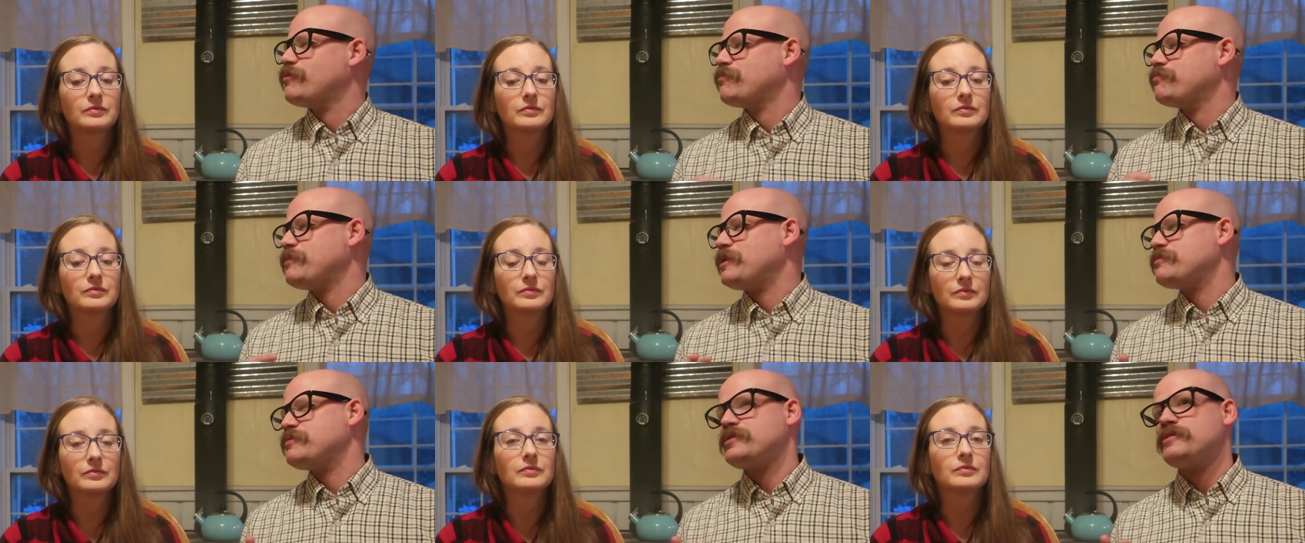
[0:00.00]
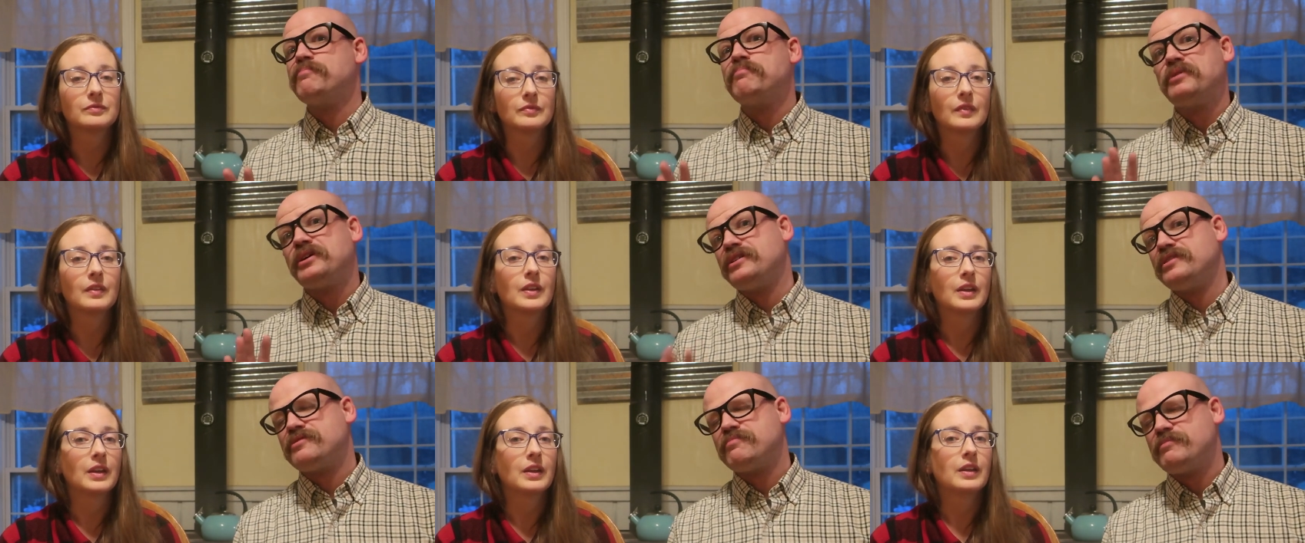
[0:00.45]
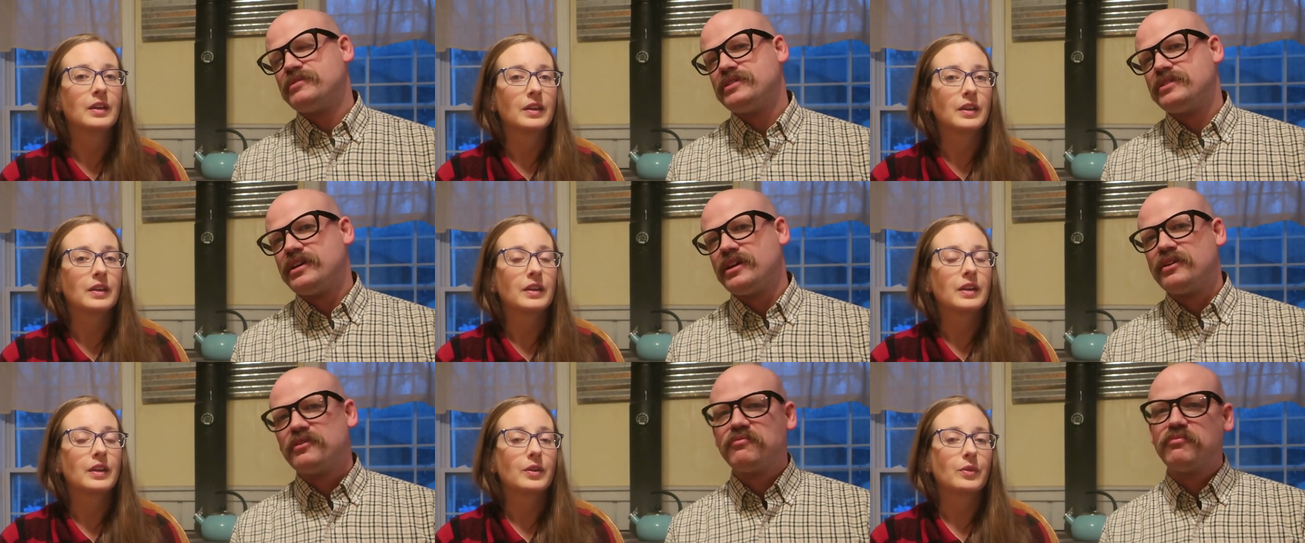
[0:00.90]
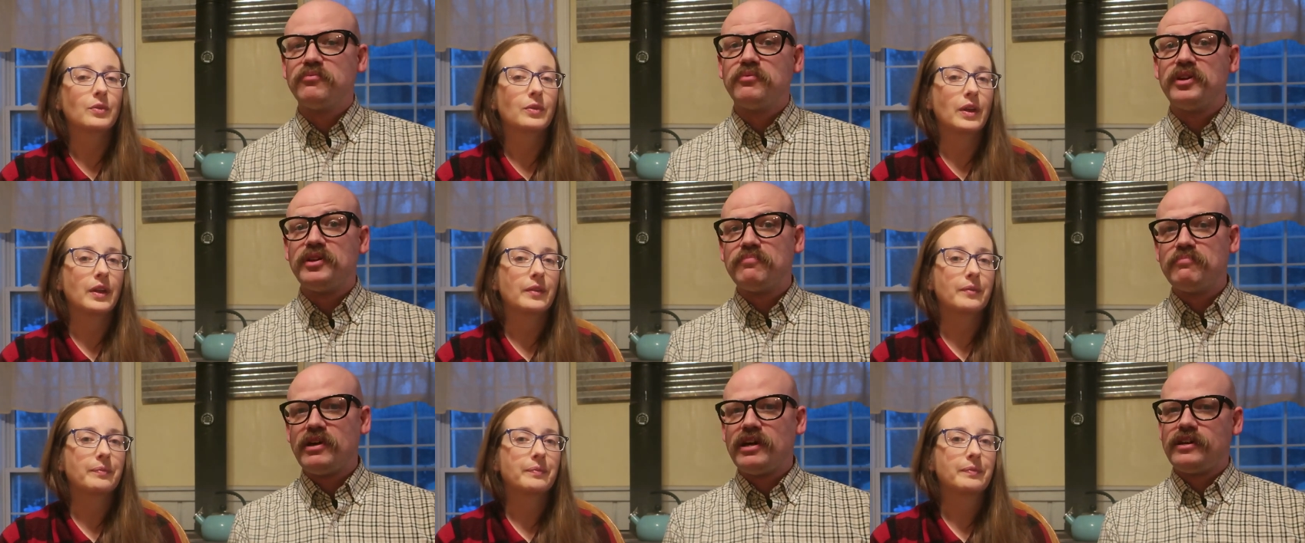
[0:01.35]
Speaker 1: maybe the biggest mistake we
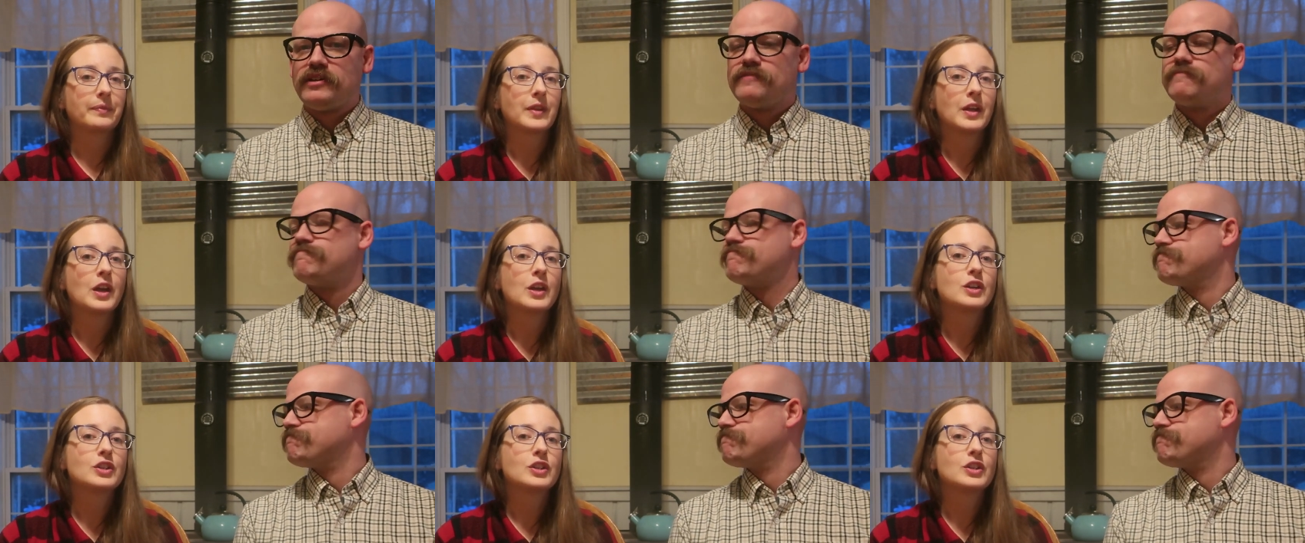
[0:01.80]
made.